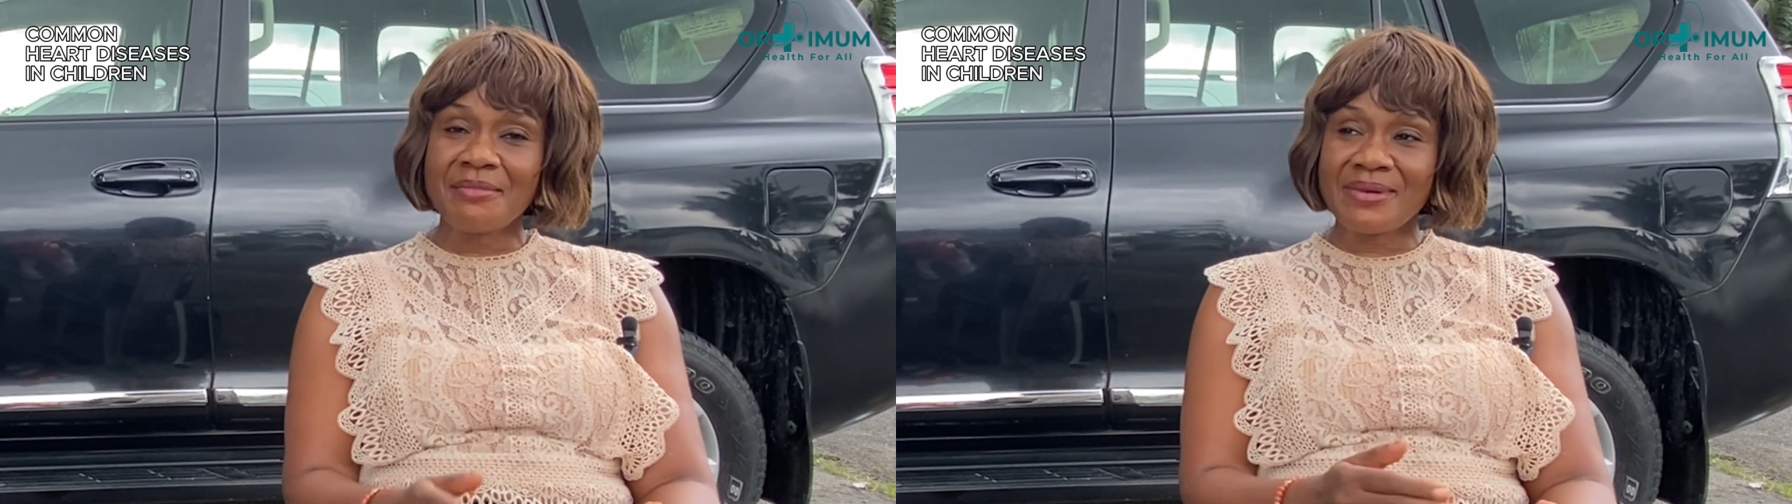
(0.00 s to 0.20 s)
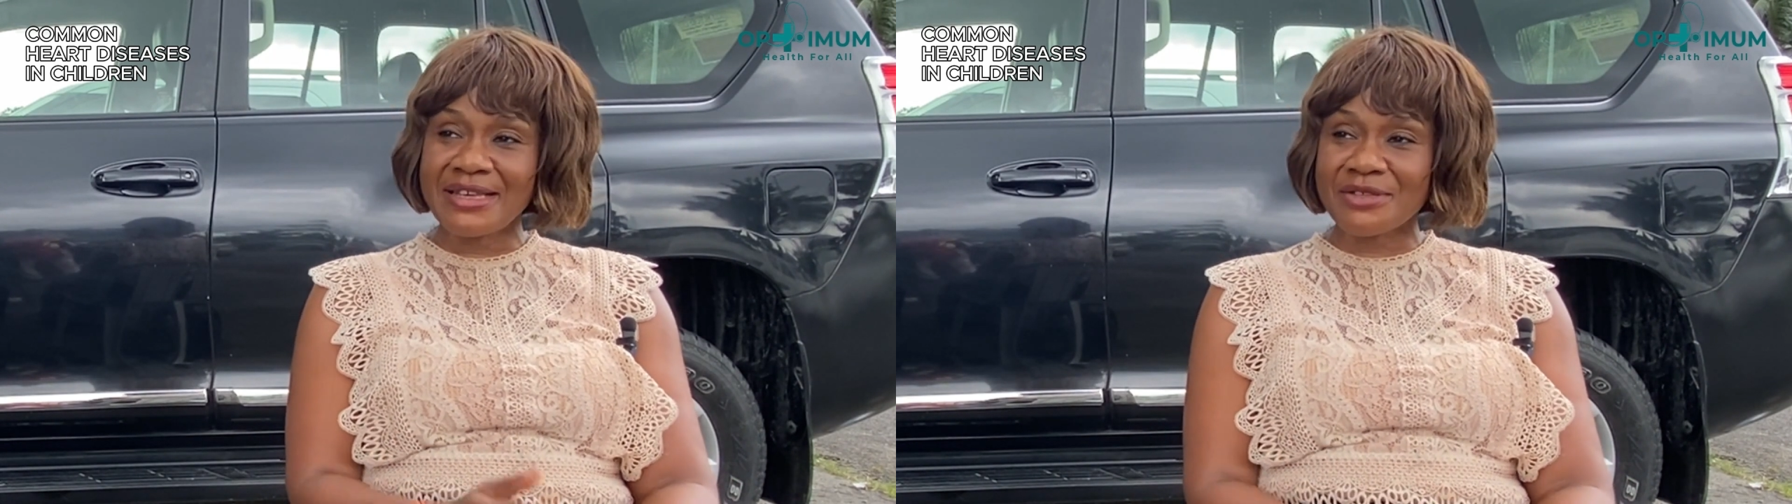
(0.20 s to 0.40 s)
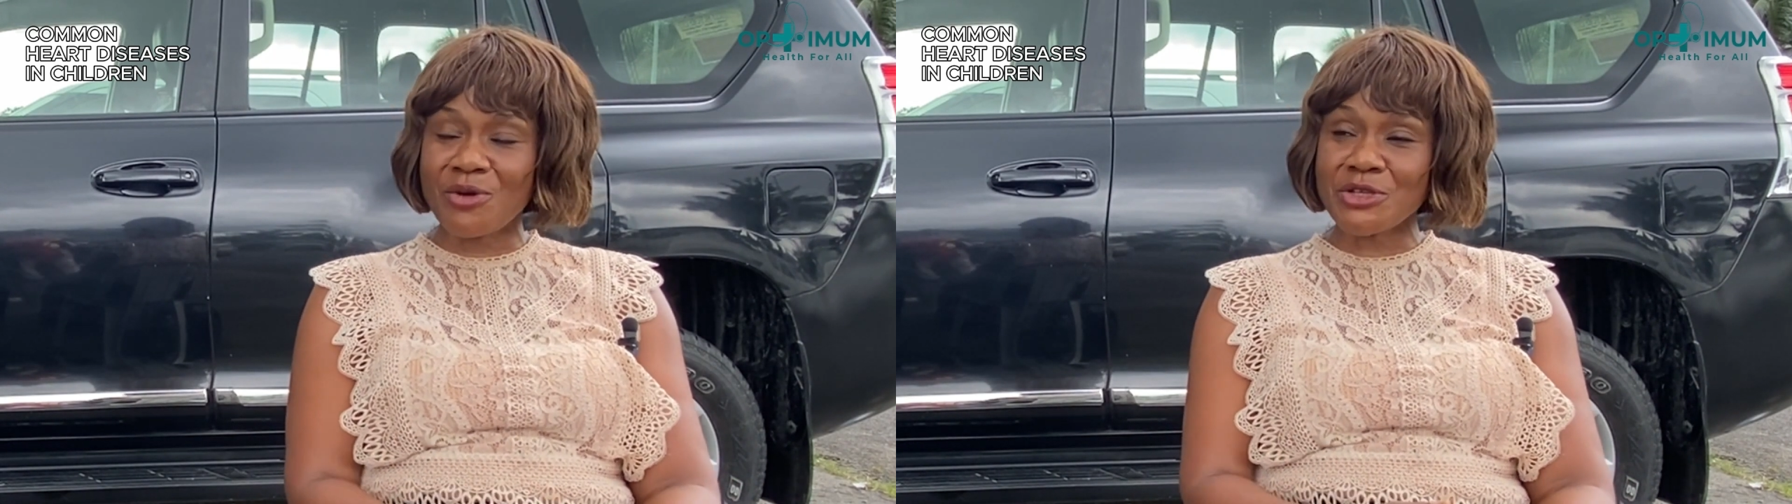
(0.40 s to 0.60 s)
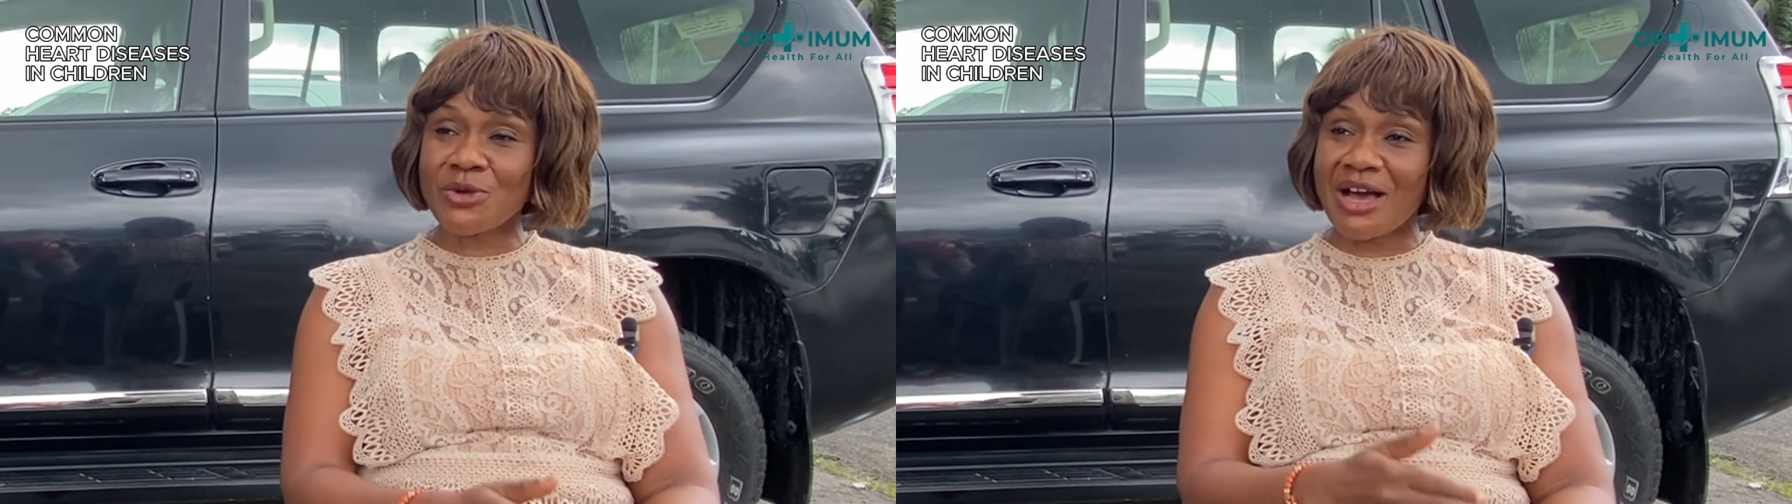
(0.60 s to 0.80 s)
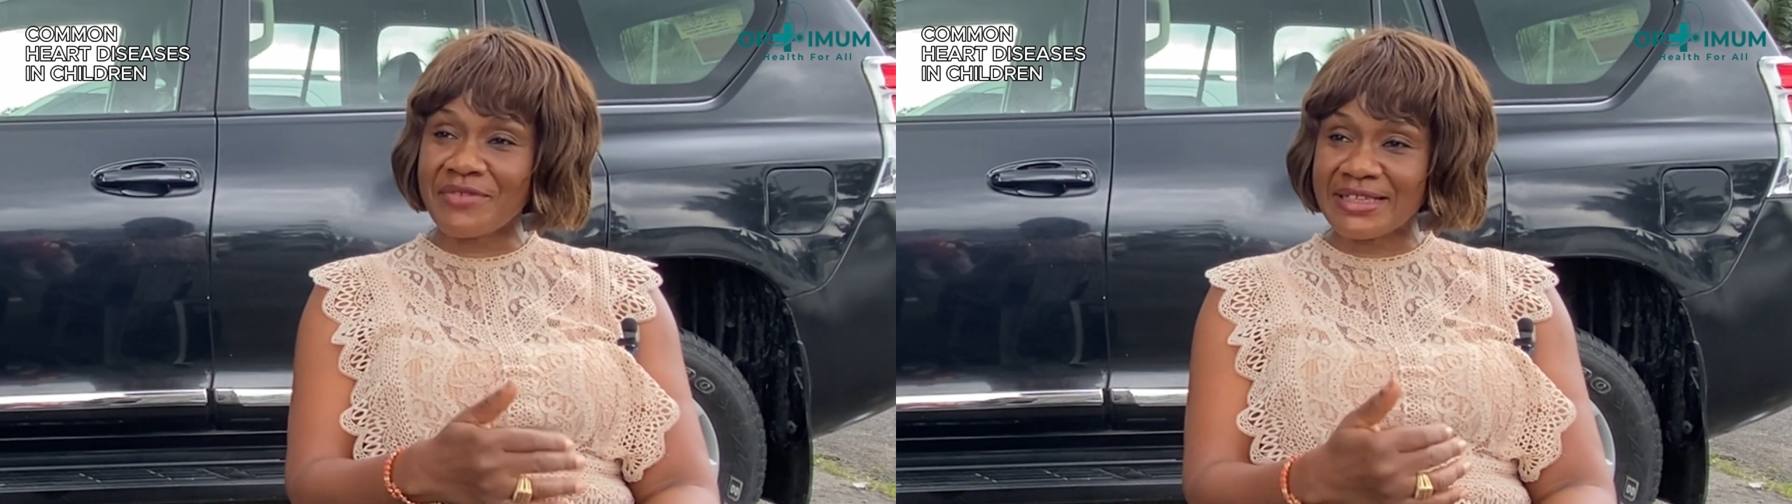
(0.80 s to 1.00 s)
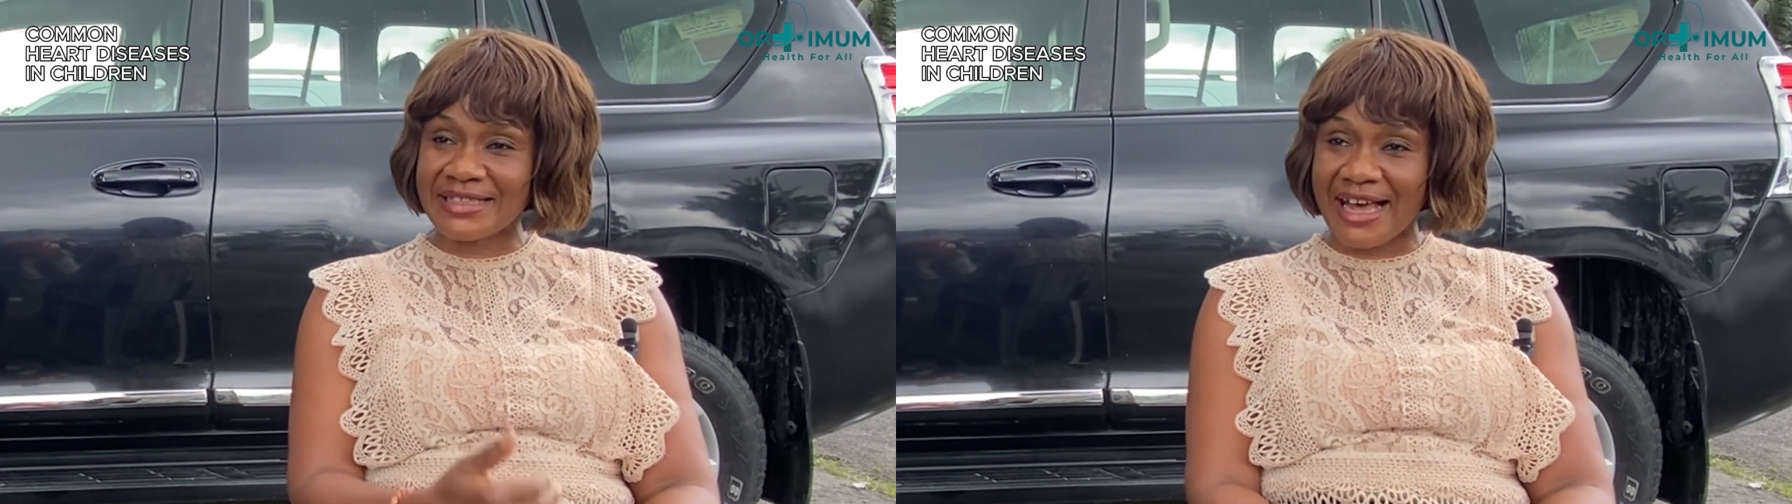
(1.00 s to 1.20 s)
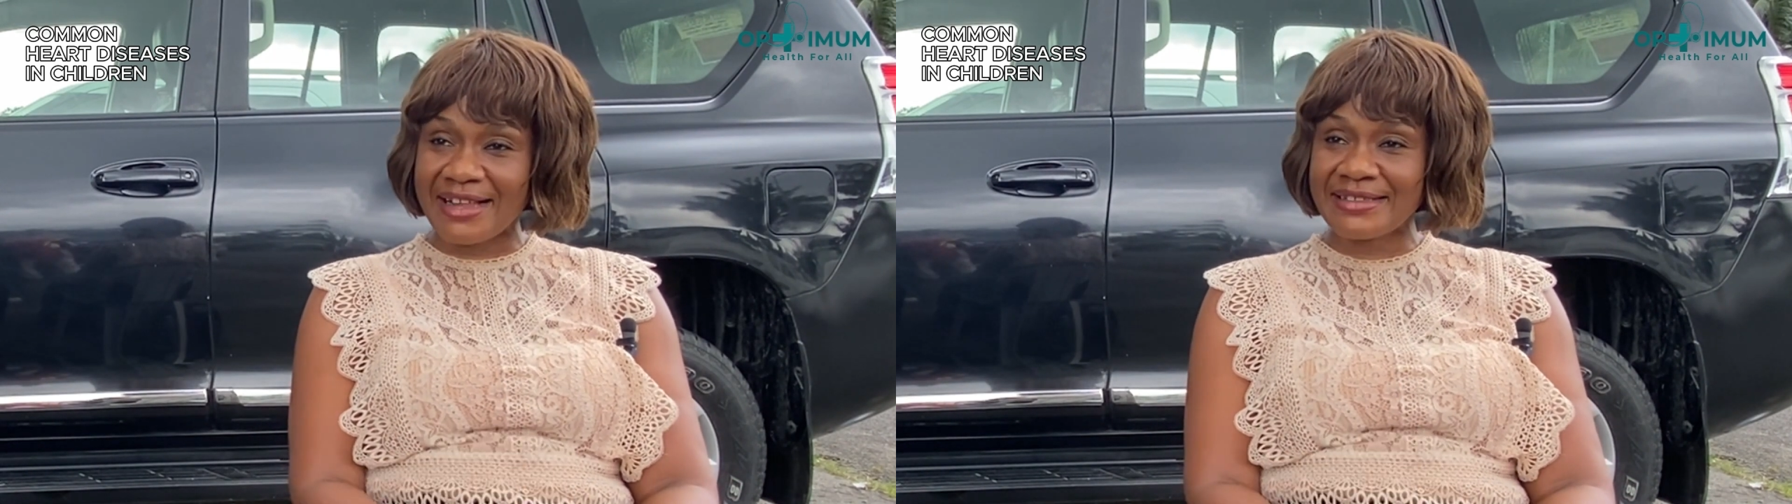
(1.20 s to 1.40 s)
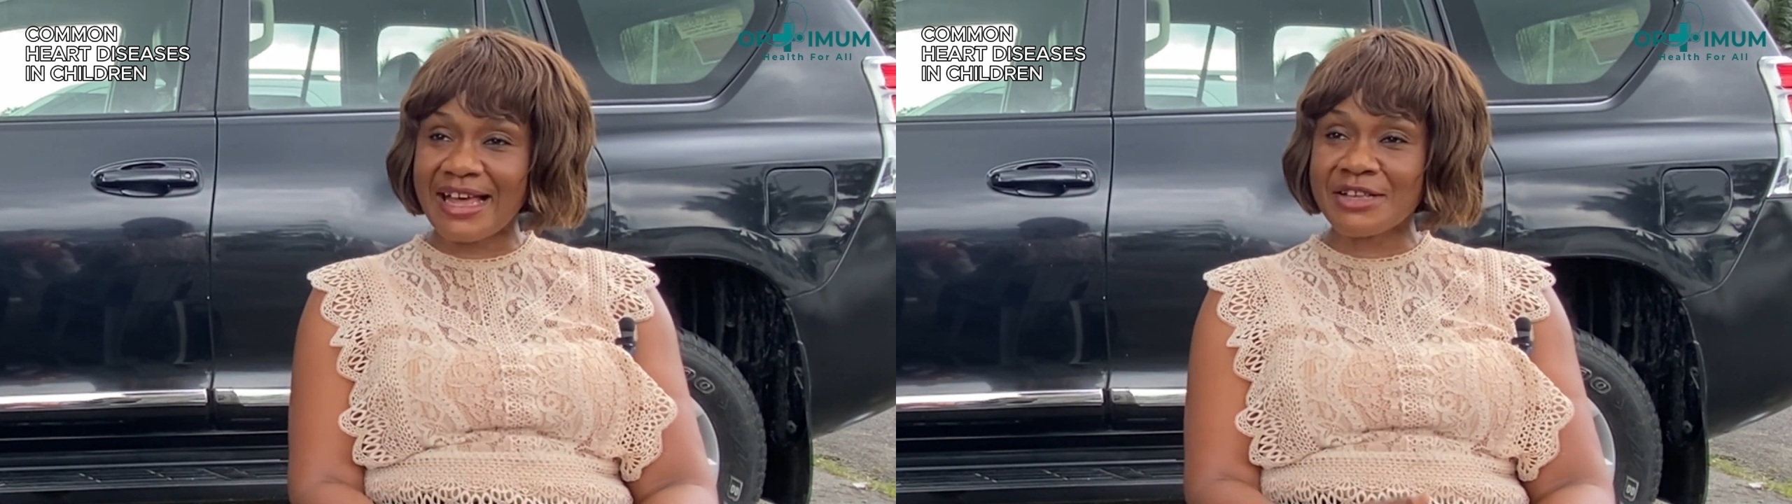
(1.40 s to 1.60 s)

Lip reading: Please, once you have a child,